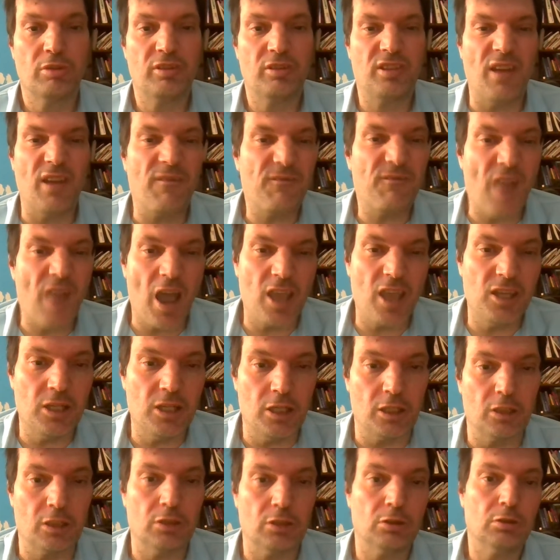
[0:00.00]

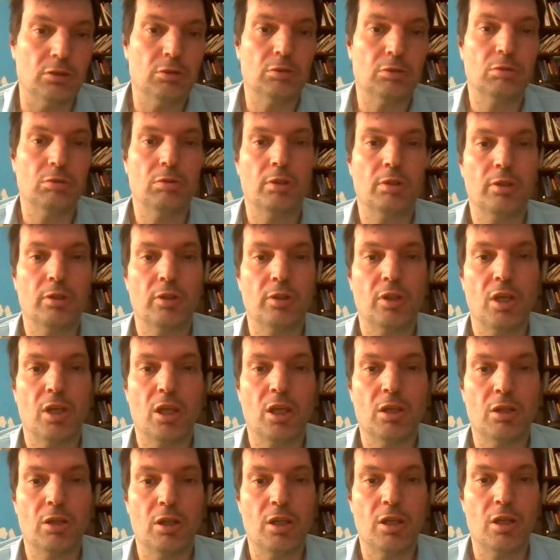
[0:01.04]
defining,
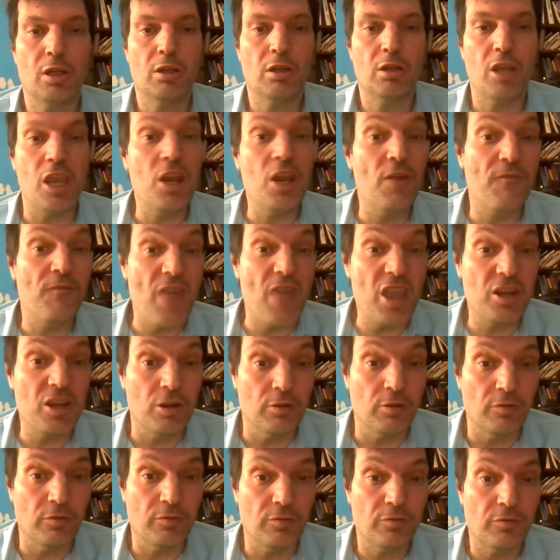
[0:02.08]
innovative,